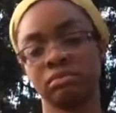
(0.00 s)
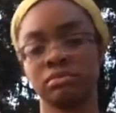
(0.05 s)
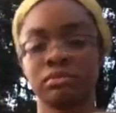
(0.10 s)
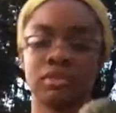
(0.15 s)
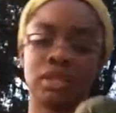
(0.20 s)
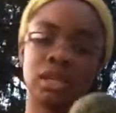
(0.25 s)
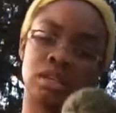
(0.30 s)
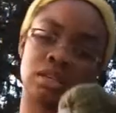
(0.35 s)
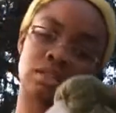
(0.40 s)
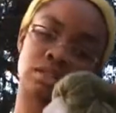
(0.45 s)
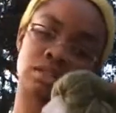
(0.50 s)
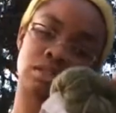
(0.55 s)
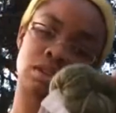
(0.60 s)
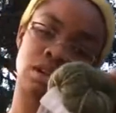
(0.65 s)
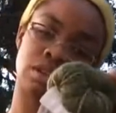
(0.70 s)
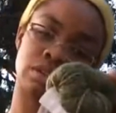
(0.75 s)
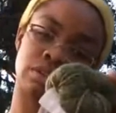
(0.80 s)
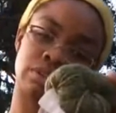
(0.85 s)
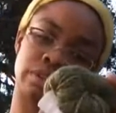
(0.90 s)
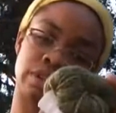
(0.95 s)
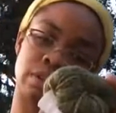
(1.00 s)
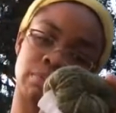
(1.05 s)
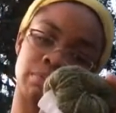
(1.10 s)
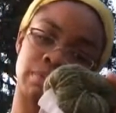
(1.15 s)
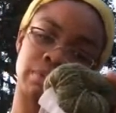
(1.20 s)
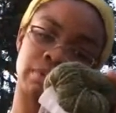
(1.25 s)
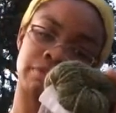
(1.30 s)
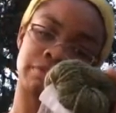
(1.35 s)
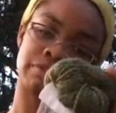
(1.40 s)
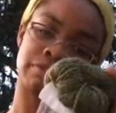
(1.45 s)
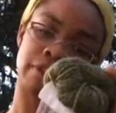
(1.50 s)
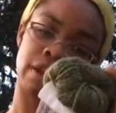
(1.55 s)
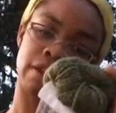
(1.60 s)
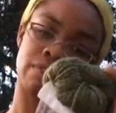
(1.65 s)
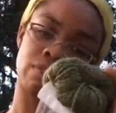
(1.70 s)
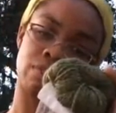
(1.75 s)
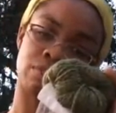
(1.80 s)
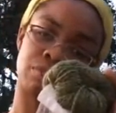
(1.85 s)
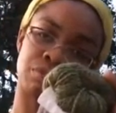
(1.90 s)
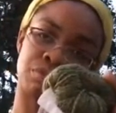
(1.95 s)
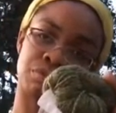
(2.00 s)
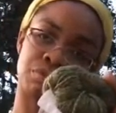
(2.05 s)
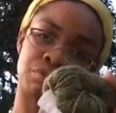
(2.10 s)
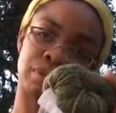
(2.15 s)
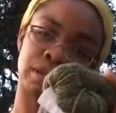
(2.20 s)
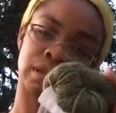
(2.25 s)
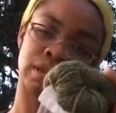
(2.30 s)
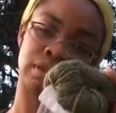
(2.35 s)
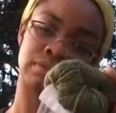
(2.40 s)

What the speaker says: It is color number 503.